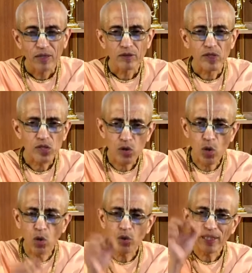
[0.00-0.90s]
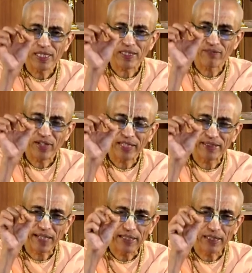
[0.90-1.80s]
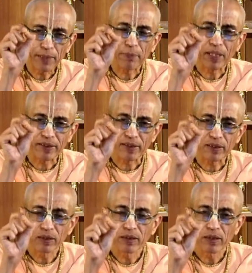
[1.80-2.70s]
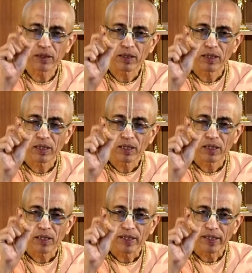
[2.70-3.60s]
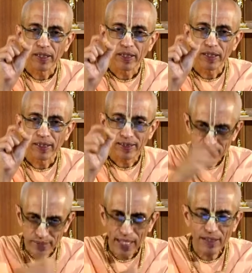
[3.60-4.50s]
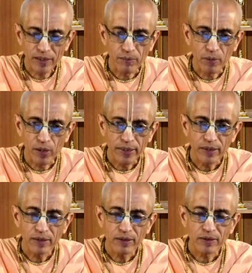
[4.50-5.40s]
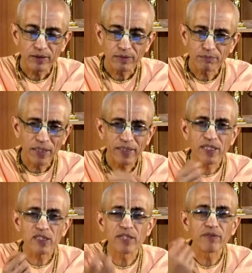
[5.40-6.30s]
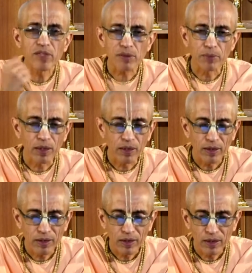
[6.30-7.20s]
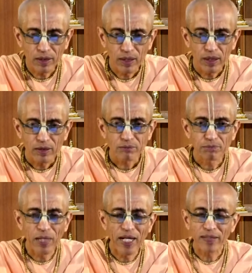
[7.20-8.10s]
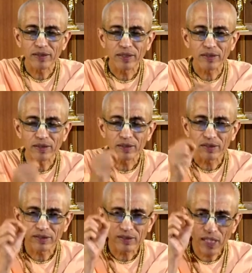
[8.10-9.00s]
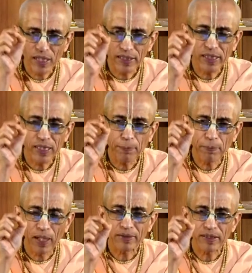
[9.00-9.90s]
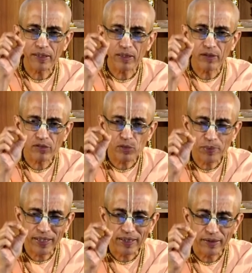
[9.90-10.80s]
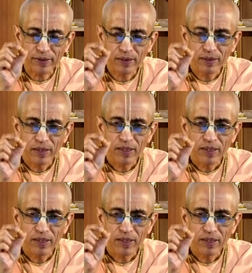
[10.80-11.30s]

The soul is a very tiny particle. It is there in the body, but it is invisible. But the tiny particle of spirit,